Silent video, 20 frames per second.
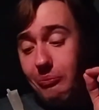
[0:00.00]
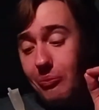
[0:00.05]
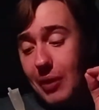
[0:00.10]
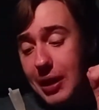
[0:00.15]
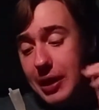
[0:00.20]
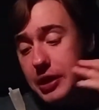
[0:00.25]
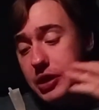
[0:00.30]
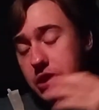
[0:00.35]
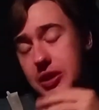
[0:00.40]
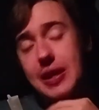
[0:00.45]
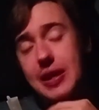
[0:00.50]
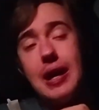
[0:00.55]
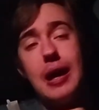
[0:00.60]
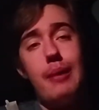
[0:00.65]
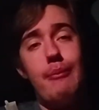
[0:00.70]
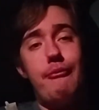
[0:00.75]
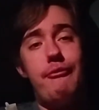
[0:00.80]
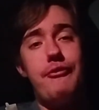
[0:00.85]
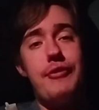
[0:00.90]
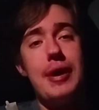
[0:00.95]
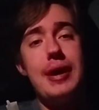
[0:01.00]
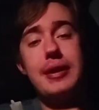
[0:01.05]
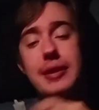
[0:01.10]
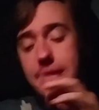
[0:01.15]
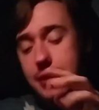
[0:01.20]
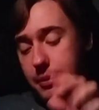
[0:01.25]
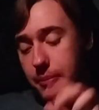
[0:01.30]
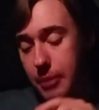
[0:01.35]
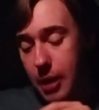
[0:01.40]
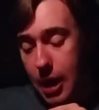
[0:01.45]
You just can't find
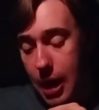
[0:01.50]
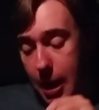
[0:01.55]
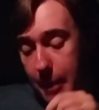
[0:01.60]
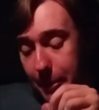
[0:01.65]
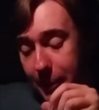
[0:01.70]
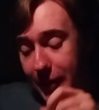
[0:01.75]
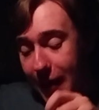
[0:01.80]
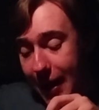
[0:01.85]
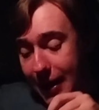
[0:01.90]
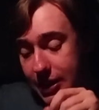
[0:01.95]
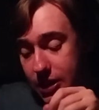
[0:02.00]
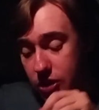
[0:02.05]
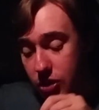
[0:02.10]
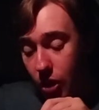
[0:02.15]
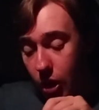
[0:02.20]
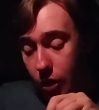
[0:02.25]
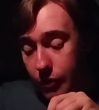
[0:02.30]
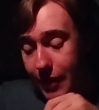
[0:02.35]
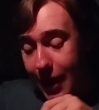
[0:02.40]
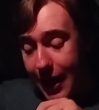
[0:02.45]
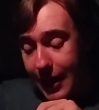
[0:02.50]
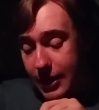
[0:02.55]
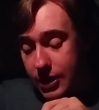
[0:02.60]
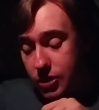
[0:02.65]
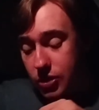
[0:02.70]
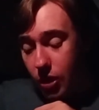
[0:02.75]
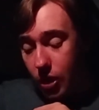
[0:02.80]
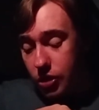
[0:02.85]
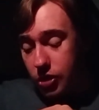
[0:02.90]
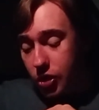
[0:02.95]
them. But that is
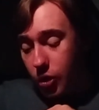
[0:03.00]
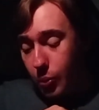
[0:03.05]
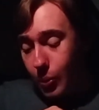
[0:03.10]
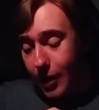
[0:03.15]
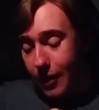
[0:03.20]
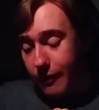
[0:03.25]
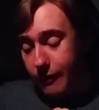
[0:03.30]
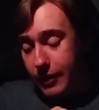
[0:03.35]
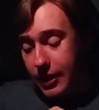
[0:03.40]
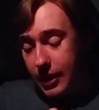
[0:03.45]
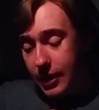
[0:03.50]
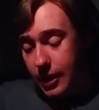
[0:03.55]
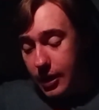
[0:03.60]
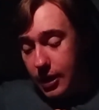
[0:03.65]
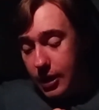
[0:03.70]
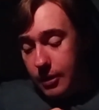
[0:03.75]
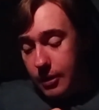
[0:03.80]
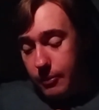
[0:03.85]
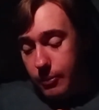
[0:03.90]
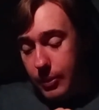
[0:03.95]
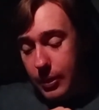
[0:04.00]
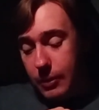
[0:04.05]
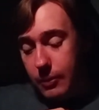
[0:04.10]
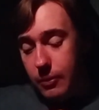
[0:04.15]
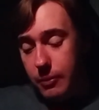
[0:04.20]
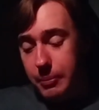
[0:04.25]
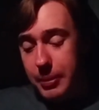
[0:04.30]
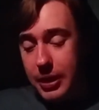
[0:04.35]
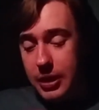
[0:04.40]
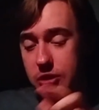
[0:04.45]
not to worry,
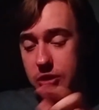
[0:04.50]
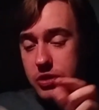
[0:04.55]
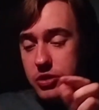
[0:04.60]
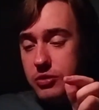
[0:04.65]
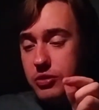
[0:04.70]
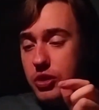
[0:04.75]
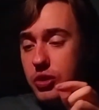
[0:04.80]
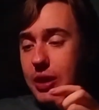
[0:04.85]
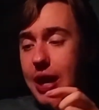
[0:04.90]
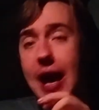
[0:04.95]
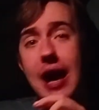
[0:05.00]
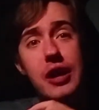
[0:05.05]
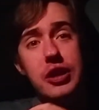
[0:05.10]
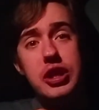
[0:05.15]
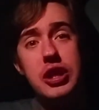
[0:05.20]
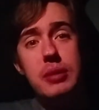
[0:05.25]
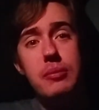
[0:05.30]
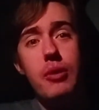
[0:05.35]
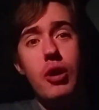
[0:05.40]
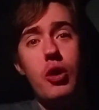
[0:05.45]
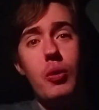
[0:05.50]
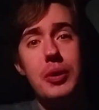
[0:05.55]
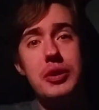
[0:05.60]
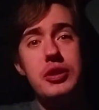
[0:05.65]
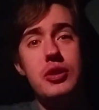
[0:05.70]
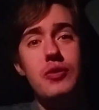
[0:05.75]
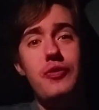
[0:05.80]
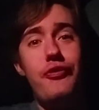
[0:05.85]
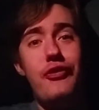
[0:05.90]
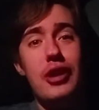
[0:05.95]
because you get actually more when
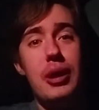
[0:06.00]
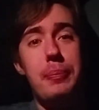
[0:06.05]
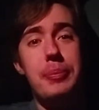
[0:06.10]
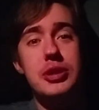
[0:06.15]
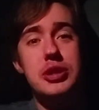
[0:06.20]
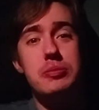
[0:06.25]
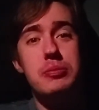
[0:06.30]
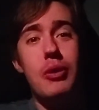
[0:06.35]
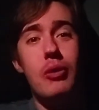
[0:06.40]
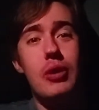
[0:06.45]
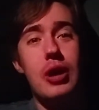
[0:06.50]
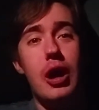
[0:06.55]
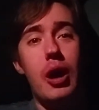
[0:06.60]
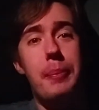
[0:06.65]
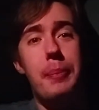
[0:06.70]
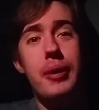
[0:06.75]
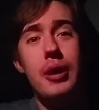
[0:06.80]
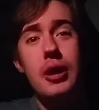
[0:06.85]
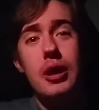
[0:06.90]
you fill up a small cup,